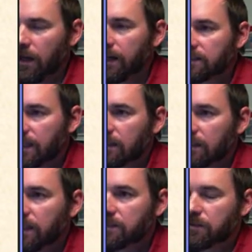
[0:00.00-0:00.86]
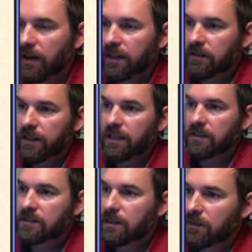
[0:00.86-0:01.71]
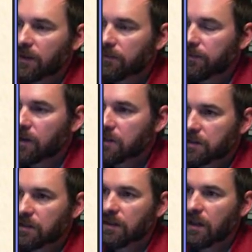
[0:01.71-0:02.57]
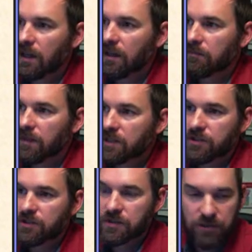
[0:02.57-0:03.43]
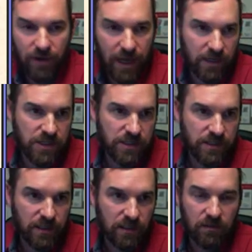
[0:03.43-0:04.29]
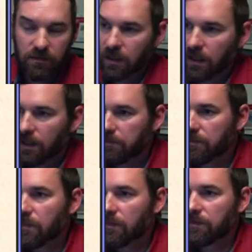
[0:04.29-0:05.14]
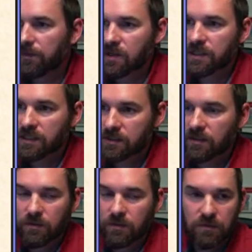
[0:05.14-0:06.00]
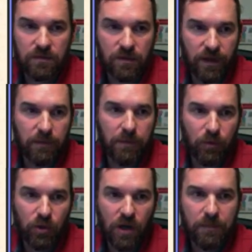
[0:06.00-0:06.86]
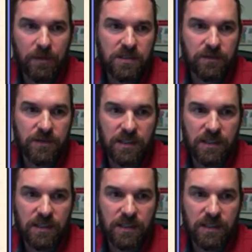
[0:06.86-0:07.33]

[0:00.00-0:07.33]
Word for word: this kind of leads directly into some of our first uh, issues and strategies here. Um, First is to develop a more comprehensive